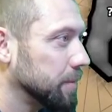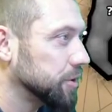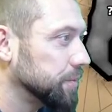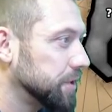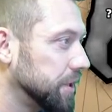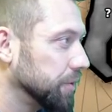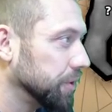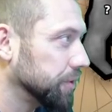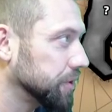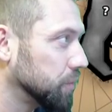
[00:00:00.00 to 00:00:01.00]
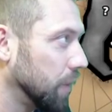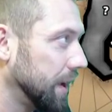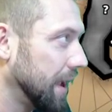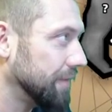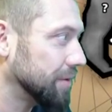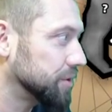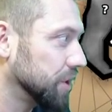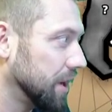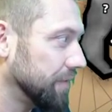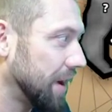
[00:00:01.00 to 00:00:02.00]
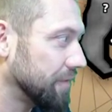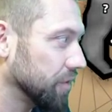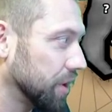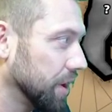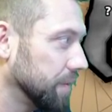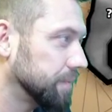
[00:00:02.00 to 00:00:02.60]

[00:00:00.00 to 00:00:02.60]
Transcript: much material does white have outside of Africa?